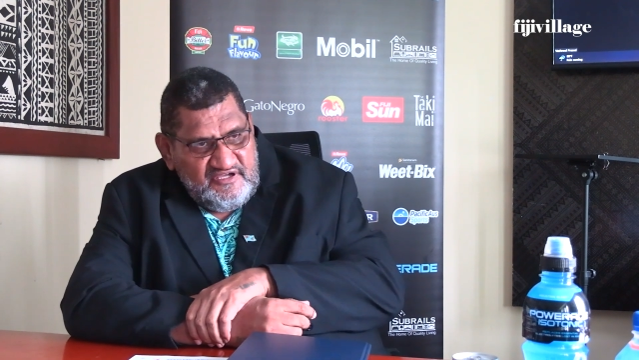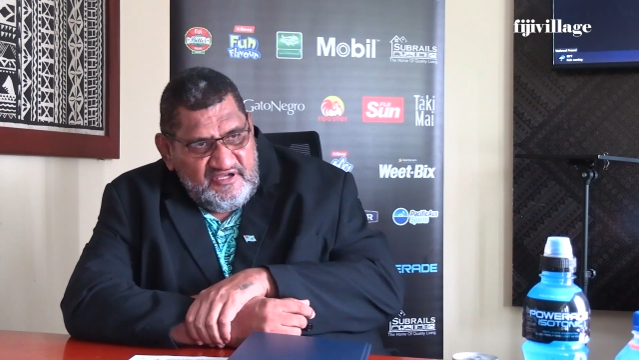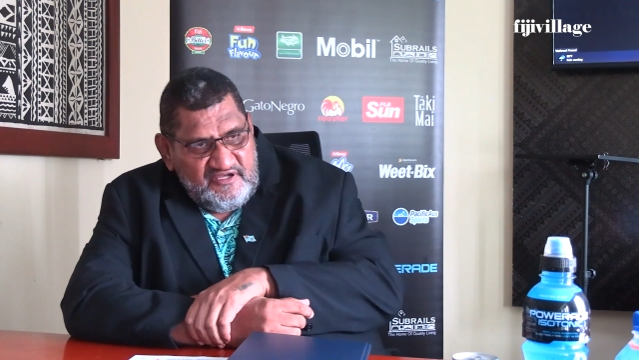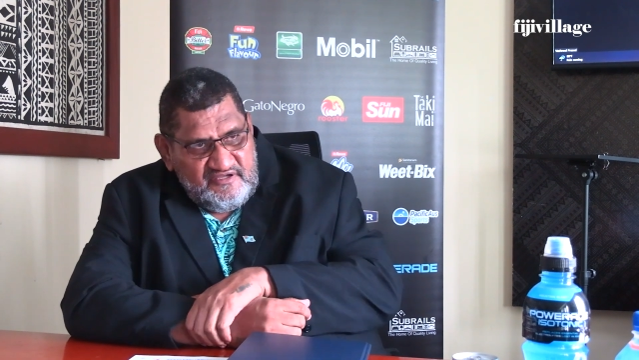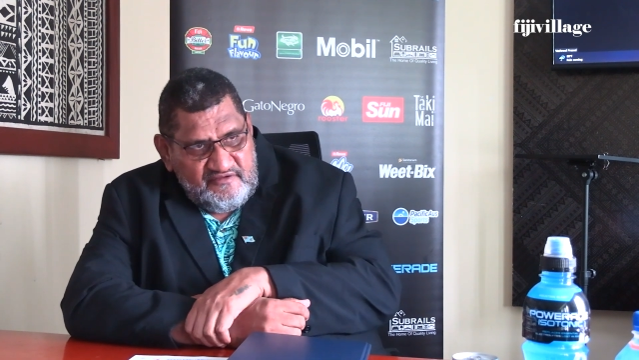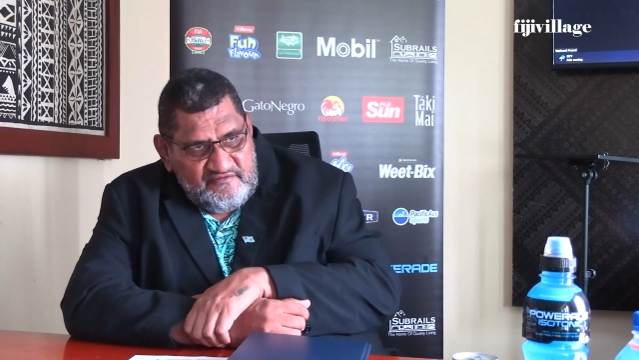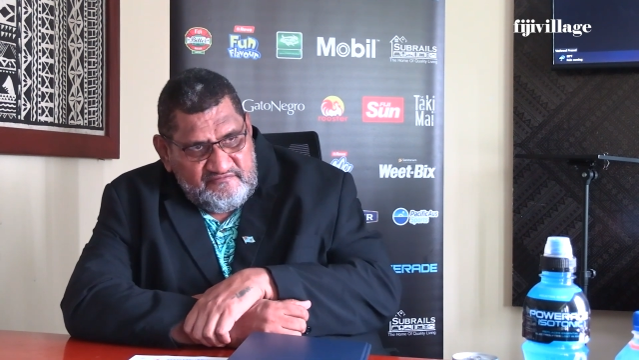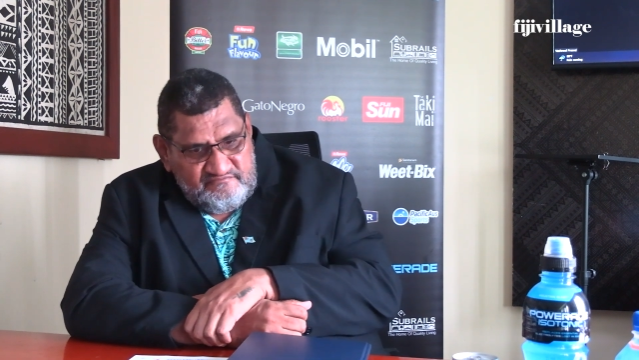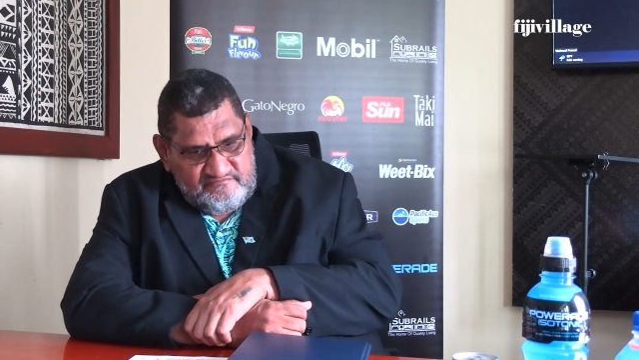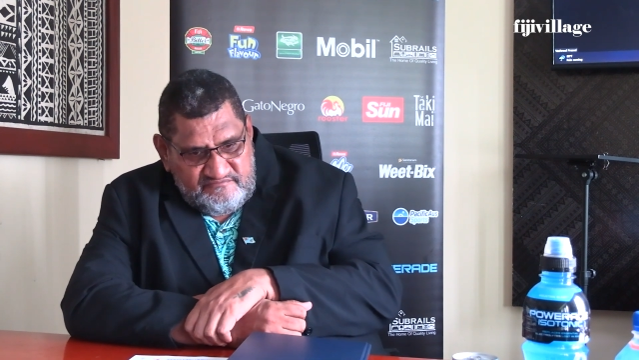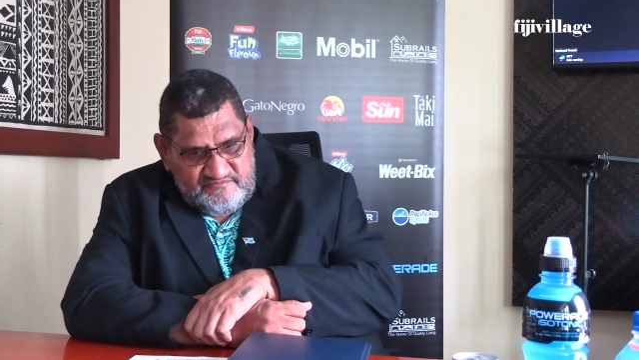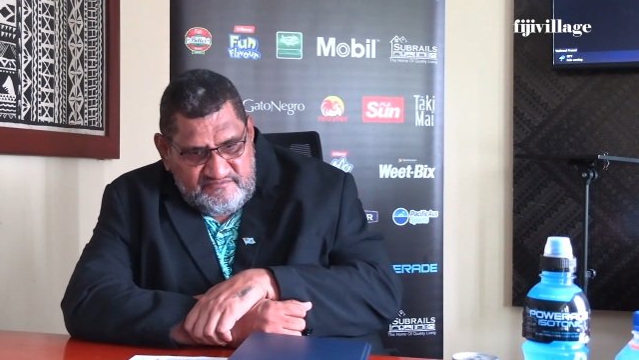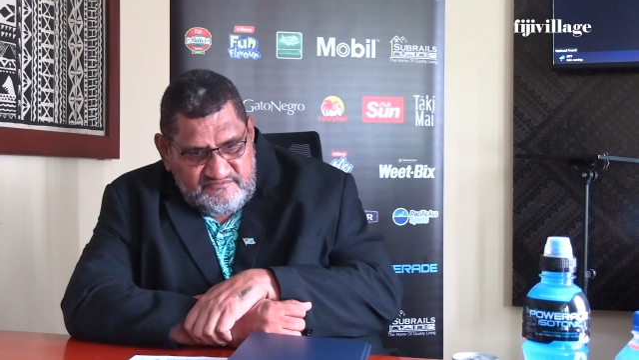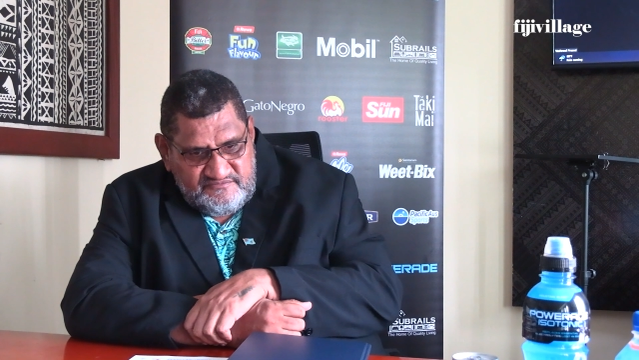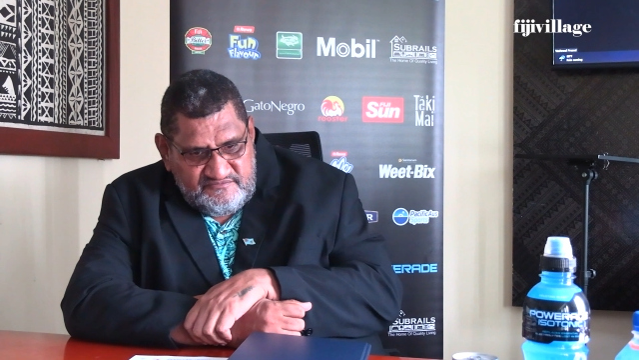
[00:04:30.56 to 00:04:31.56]
um,
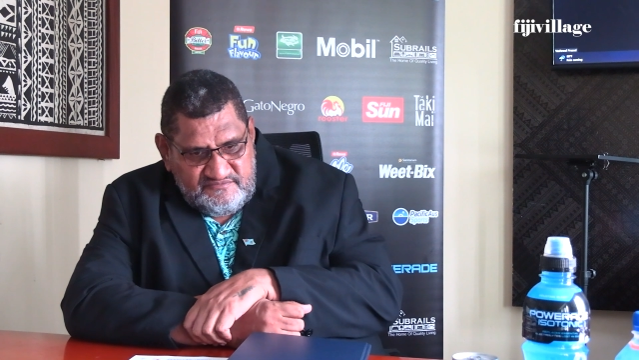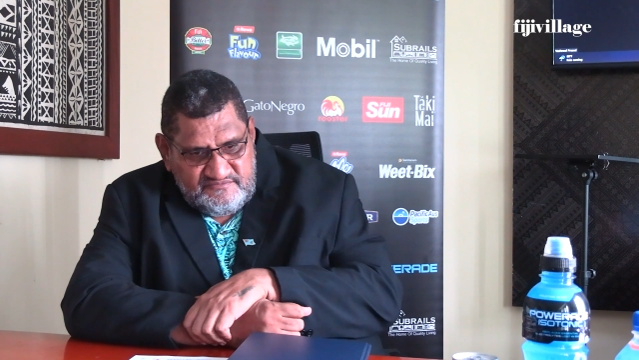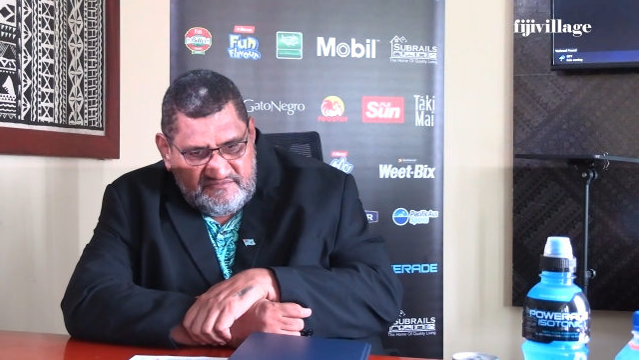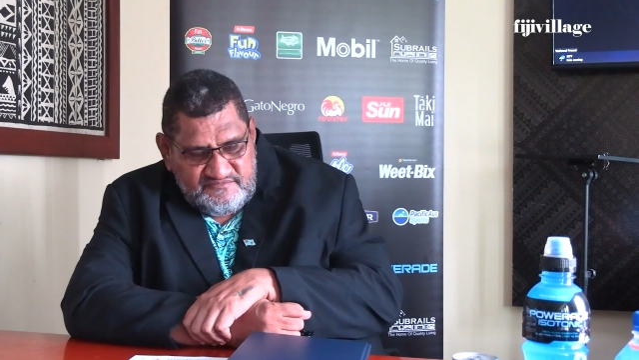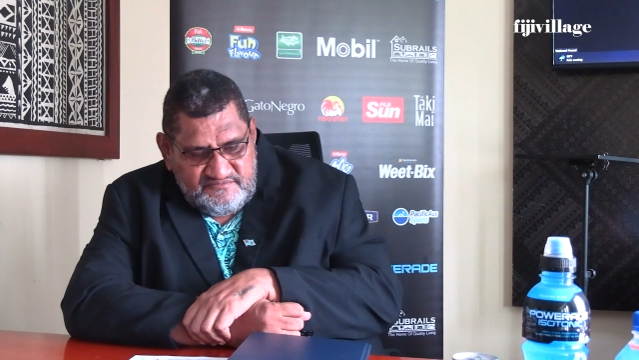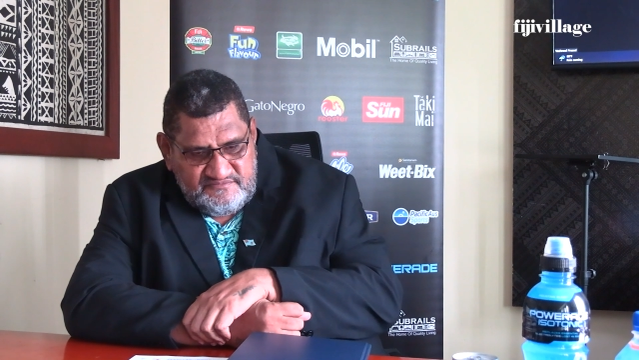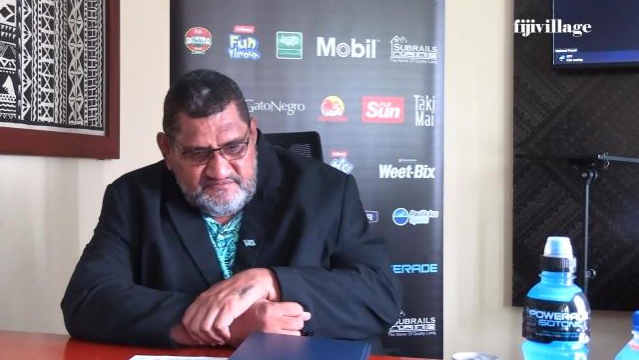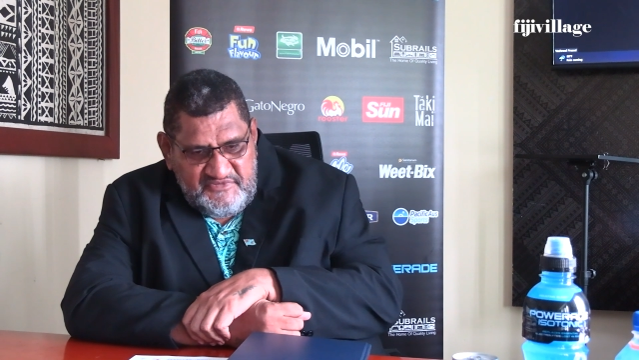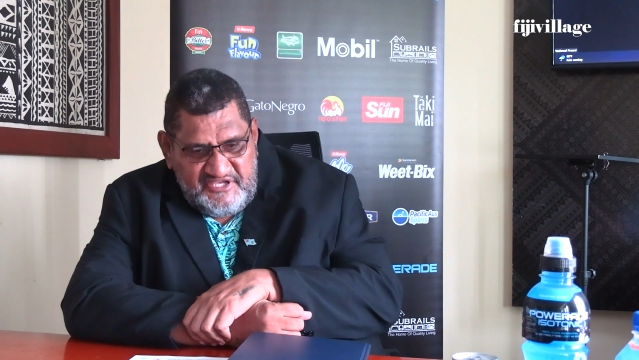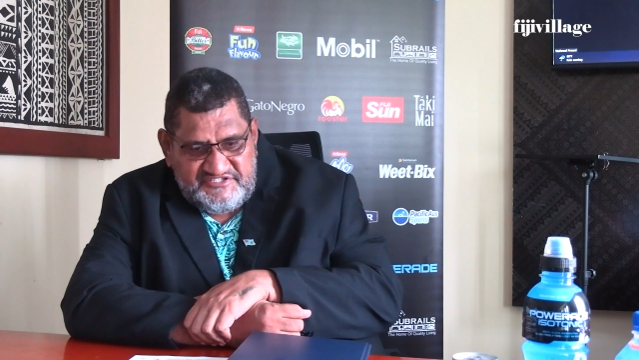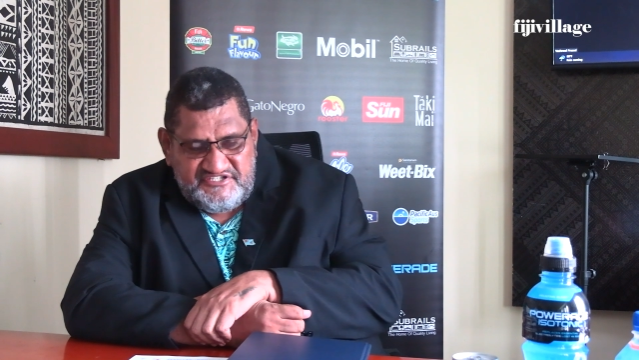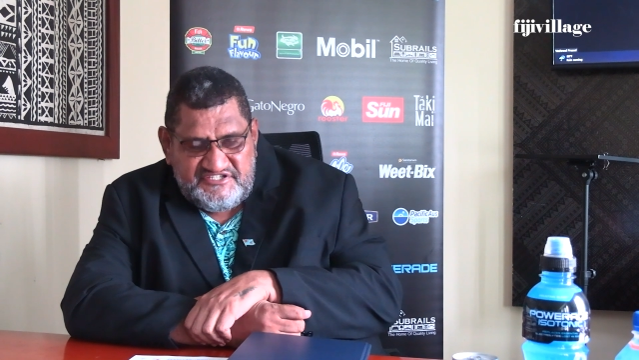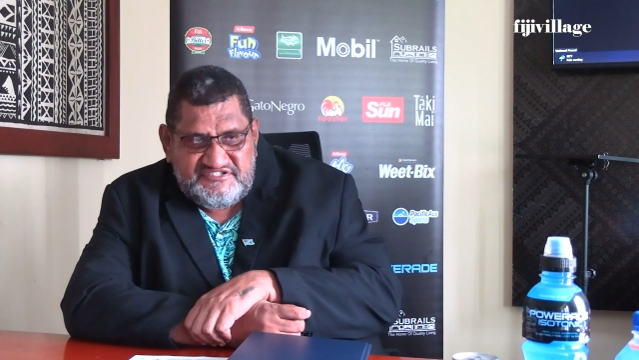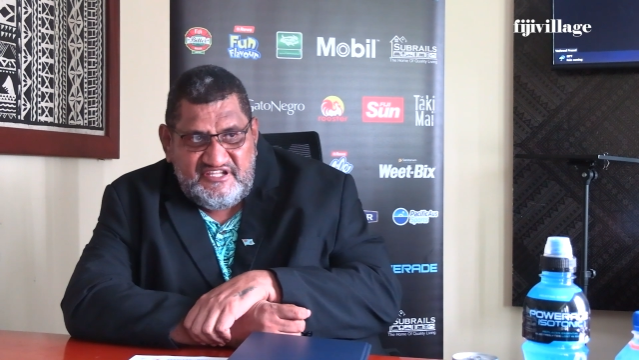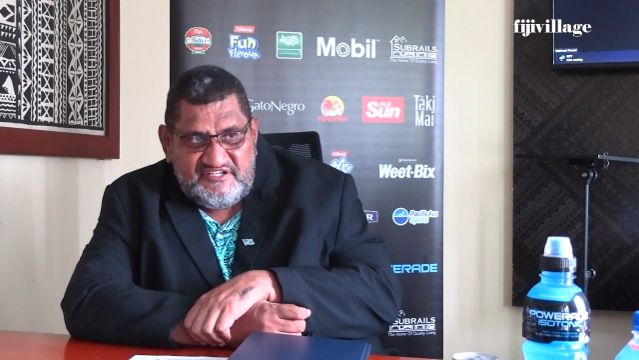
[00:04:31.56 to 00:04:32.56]

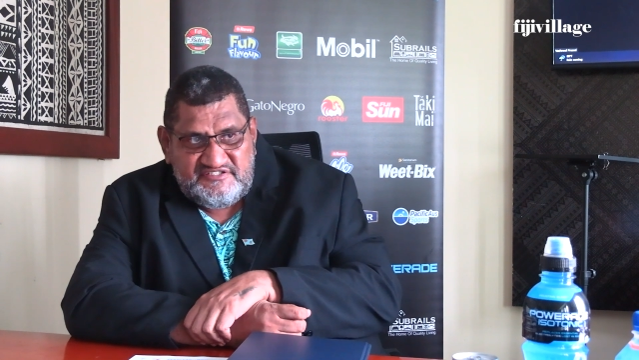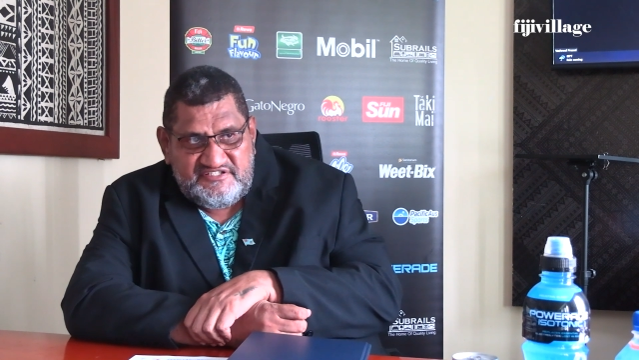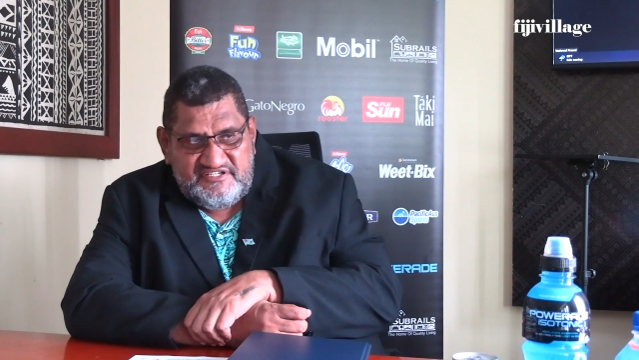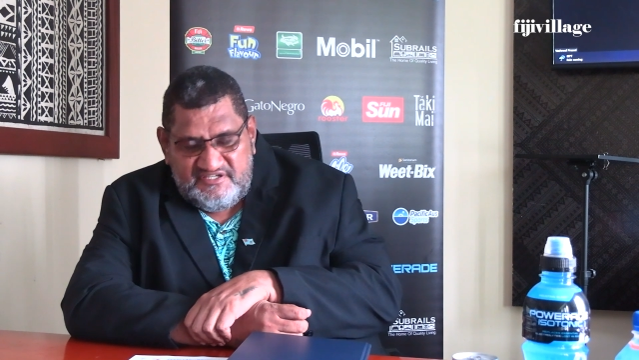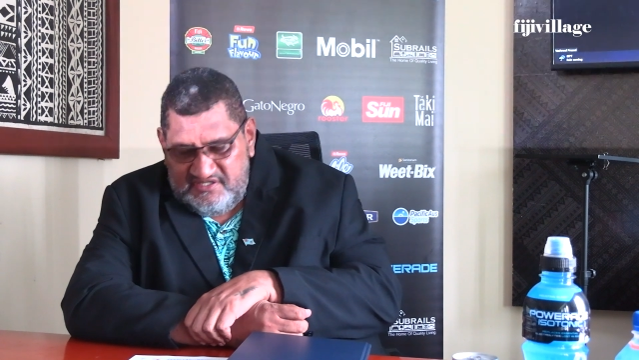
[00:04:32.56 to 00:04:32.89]
matches that